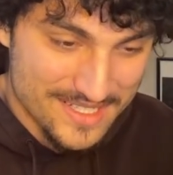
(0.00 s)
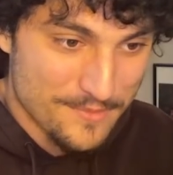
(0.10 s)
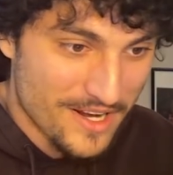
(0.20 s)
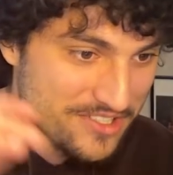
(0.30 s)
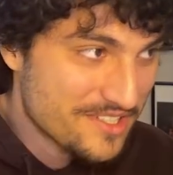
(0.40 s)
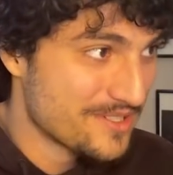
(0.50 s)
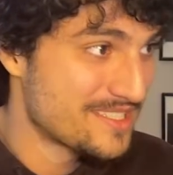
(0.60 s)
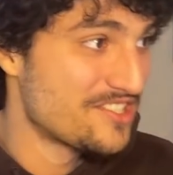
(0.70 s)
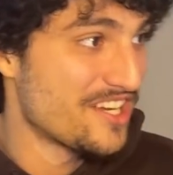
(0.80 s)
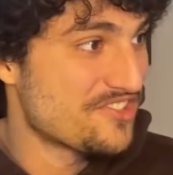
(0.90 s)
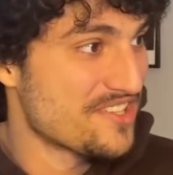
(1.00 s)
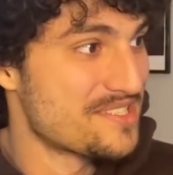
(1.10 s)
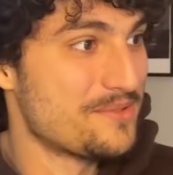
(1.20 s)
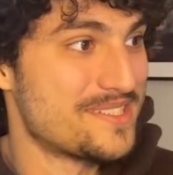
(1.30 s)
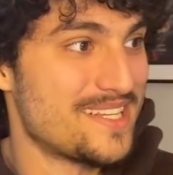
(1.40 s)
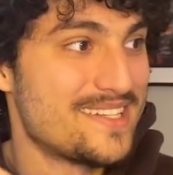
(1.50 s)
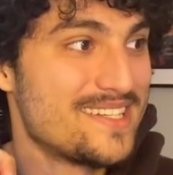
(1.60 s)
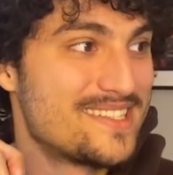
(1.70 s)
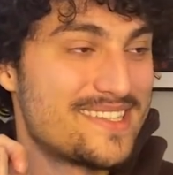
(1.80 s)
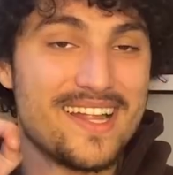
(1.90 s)
I'm actually going to change this to a
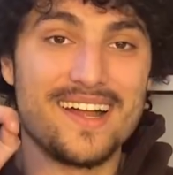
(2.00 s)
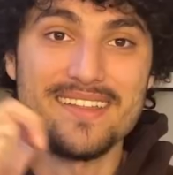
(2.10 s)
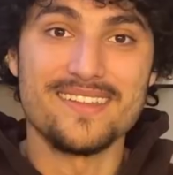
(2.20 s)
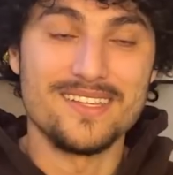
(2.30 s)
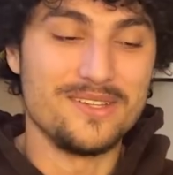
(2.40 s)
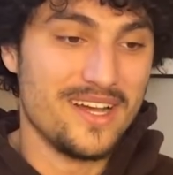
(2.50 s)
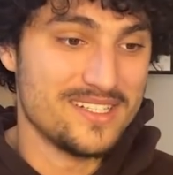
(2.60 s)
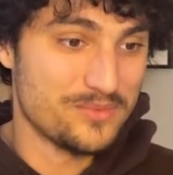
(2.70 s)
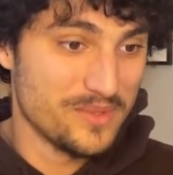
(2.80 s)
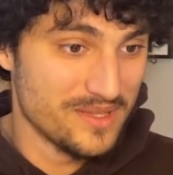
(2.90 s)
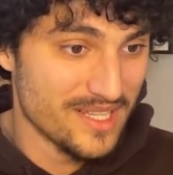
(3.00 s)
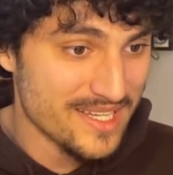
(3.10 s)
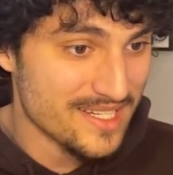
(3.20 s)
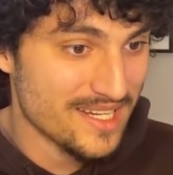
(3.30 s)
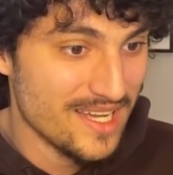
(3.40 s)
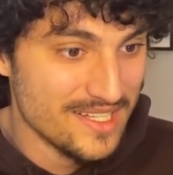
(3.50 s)
sentence that I think you guys will like.